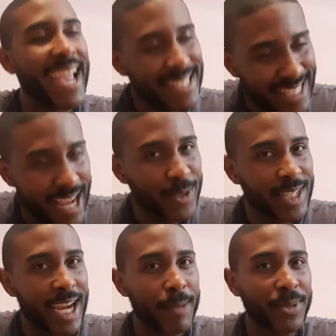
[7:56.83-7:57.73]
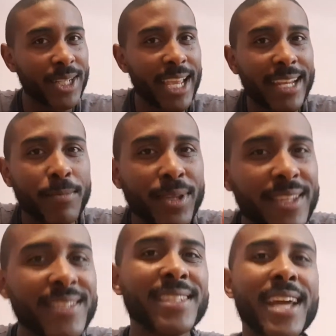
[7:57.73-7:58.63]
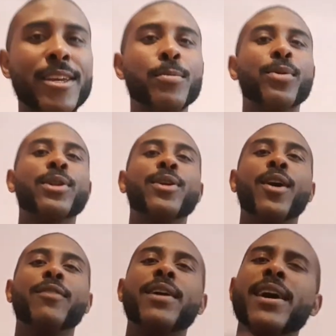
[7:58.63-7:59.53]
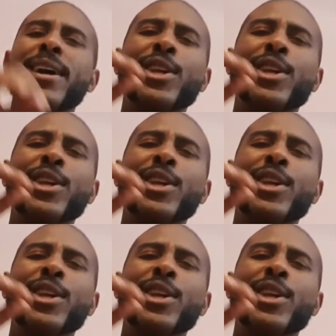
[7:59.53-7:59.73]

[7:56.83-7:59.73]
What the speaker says: Sounds complicated, but this is how you pull it off.